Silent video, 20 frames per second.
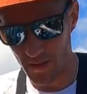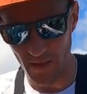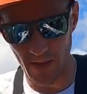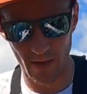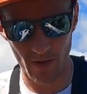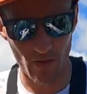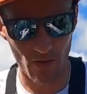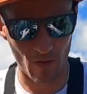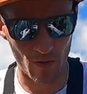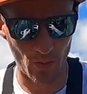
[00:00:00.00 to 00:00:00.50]
And
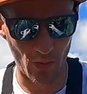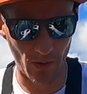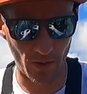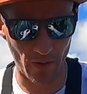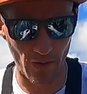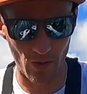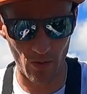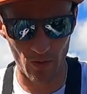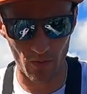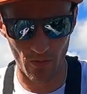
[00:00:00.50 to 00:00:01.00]
it's just one
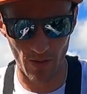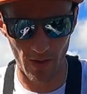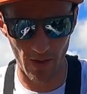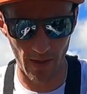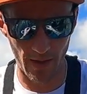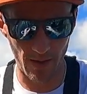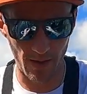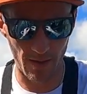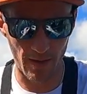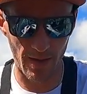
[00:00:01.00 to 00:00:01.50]
of those
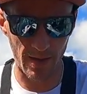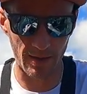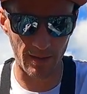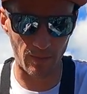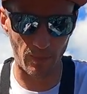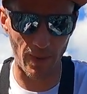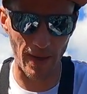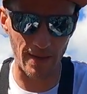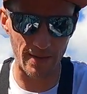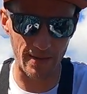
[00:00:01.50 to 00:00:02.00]
really. I had
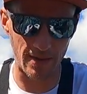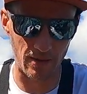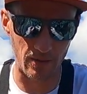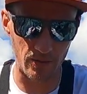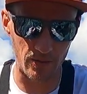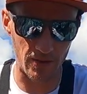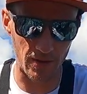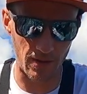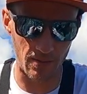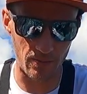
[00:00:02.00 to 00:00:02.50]
the bait to
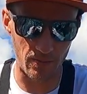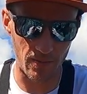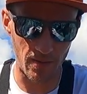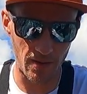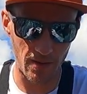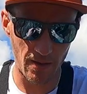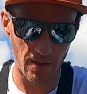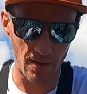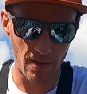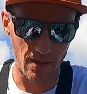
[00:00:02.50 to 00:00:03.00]
use up,
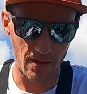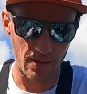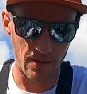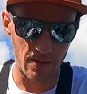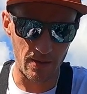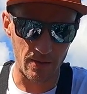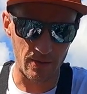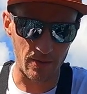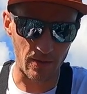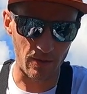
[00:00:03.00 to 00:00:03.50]

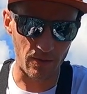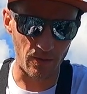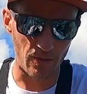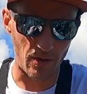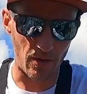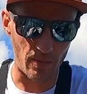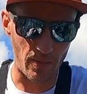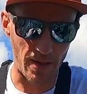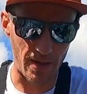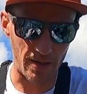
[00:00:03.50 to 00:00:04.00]
so I
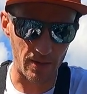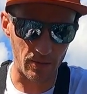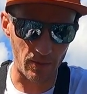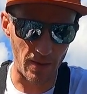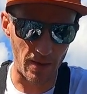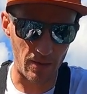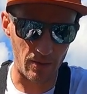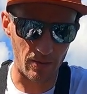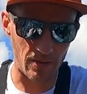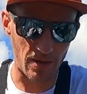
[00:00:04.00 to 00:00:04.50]
thought I may as
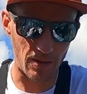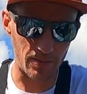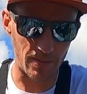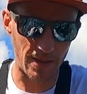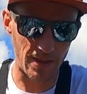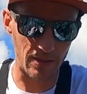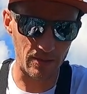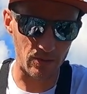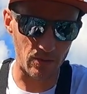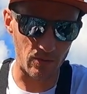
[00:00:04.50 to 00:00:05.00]
well come
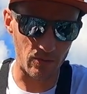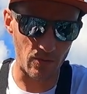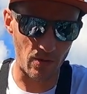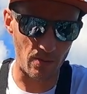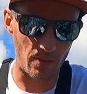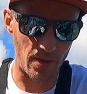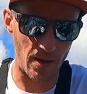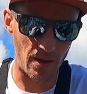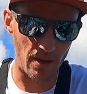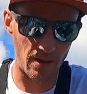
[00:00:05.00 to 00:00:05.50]
down to a
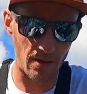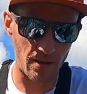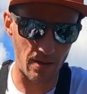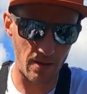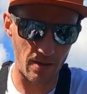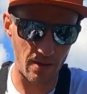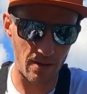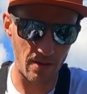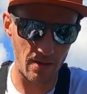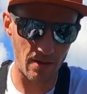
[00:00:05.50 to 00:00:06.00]
rock mark,
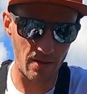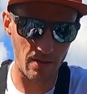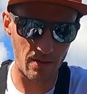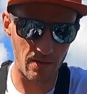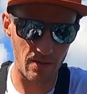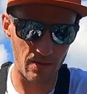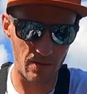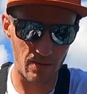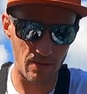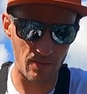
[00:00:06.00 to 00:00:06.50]

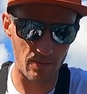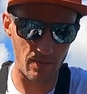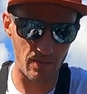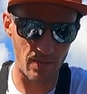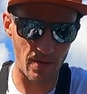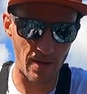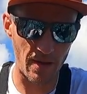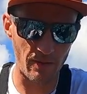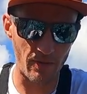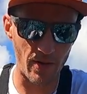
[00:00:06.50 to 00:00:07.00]

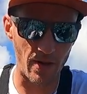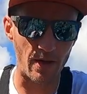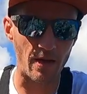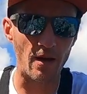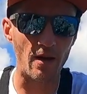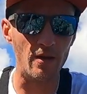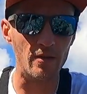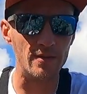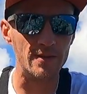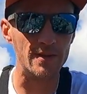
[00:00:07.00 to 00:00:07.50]
give it a
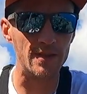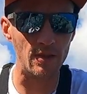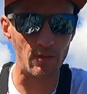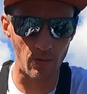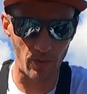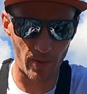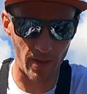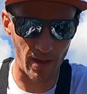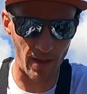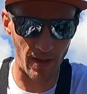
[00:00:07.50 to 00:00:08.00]
go and see
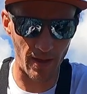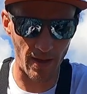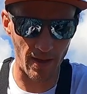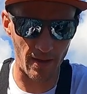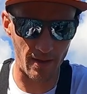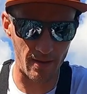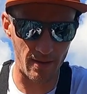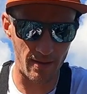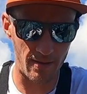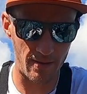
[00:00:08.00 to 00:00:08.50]
what we can
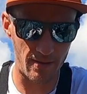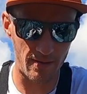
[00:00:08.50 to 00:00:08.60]
get.